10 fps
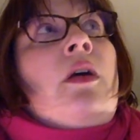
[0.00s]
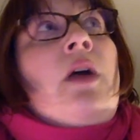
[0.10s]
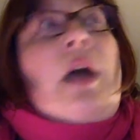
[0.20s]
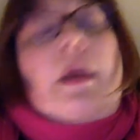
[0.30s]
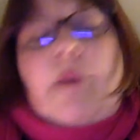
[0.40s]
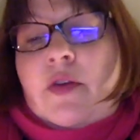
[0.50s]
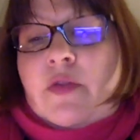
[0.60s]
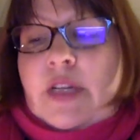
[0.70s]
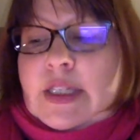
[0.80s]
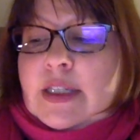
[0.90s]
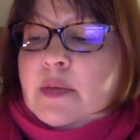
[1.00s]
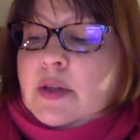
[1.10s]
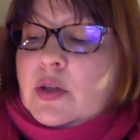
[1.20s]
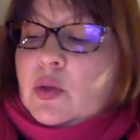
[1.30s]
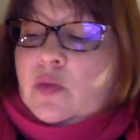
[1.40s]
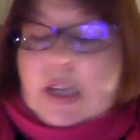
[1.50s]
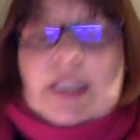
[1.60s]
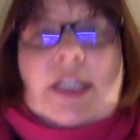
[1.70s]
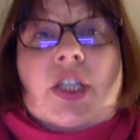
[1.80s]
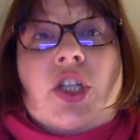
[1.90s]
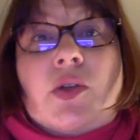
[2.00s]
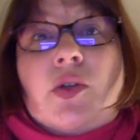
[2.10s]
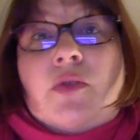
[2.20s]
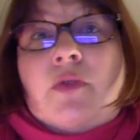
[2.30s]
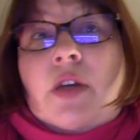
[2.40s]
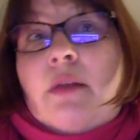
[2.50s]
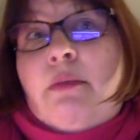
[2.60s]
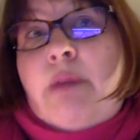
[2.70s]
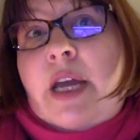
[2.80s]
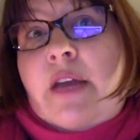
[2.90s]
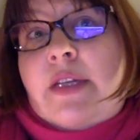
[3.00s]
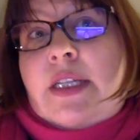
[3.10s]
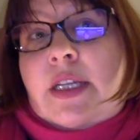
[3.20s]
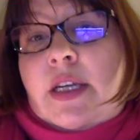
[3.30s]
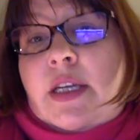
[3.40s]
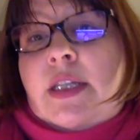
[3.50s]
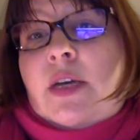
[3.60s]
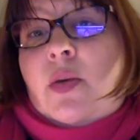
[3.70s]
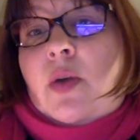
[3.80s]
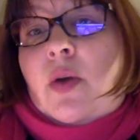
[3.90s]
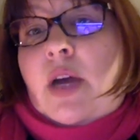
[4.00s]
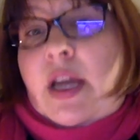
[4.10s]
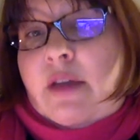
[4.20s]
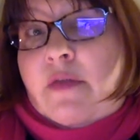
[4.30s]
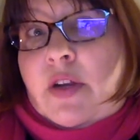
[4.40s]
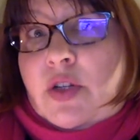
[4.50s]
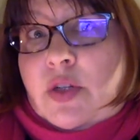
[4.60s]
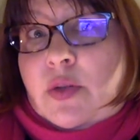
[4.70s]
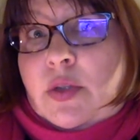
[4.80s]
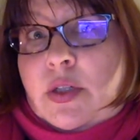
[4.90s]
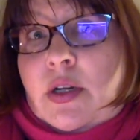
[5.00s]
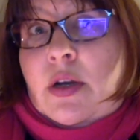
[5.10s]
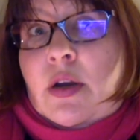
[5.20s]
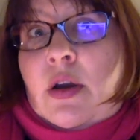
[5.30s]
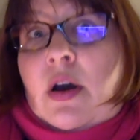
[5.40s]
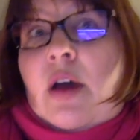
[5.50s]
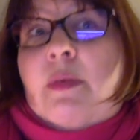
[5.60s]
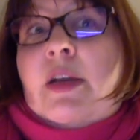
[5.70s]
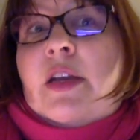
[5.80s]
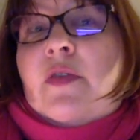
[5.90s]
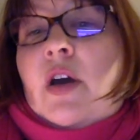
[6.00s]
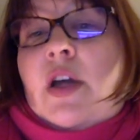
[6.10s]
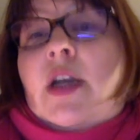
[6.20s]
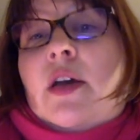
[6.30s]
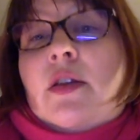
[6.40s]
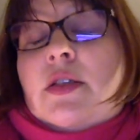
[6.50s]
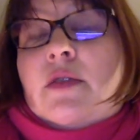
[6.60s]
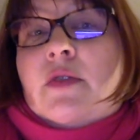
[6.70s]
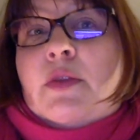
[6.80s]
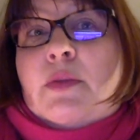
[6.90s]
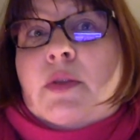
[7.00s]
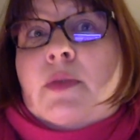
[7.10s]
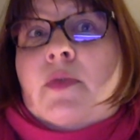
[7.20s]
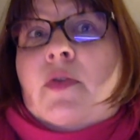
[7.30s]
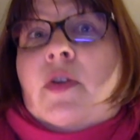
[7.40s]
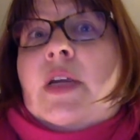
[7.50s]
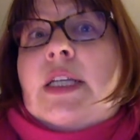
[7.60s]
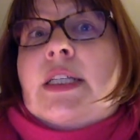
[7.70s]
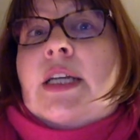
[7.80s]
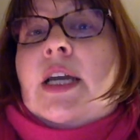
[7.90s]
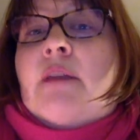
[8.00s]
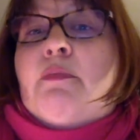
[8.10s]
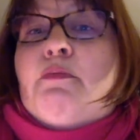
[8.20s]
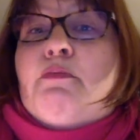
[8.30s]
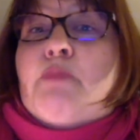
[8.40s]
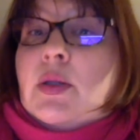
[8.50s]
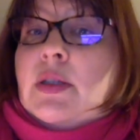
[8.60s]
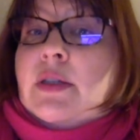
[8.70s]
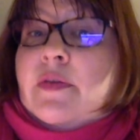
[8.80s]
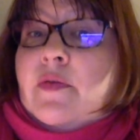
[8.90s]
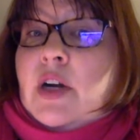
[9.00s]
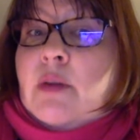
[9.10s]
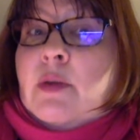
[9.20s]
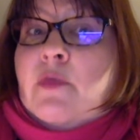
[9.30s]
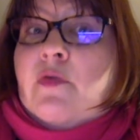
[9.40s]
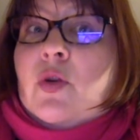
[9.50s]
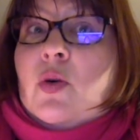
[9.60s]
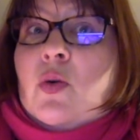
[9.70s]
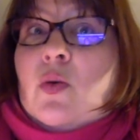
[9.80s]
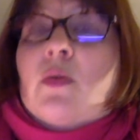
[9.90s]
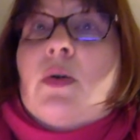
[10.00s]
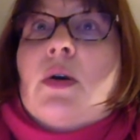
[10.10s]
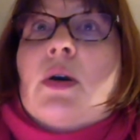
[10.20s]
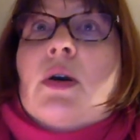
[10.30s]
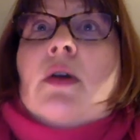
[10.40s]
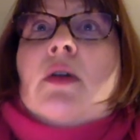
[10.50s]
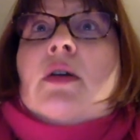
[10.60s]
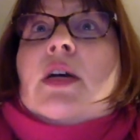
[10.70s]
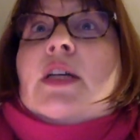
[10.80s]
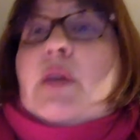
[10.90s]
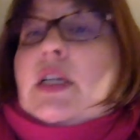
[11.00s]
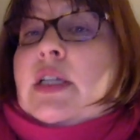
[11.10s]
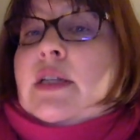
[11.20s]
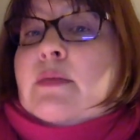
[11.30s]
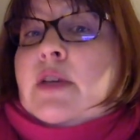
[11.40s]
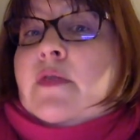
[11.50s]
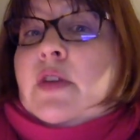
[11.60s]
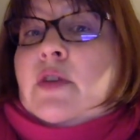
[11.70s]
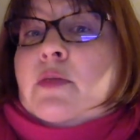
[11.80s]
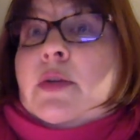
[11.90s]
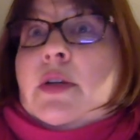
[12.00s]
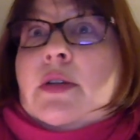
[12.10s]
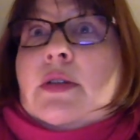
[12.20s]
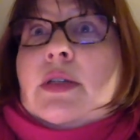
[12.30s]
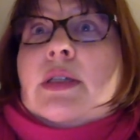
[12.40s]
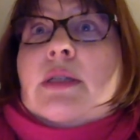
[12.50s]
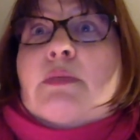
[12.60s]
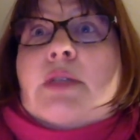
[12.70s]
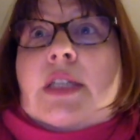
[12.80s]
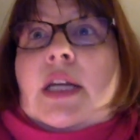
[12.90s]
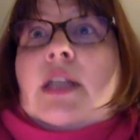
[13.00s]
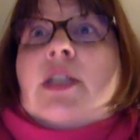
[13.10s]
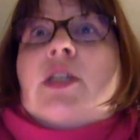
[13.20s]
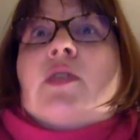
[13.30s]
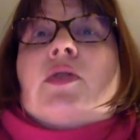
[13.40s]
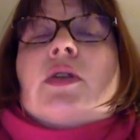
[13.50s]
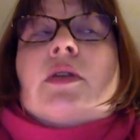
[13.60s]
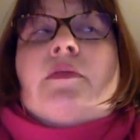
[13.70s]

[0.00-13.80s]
And part of the reason this book is called Raising Children rather than Parenting is that although I have no children, I believe I and others are responsible for creating a positive environment for all, especially its most vulnerable users, particularly children.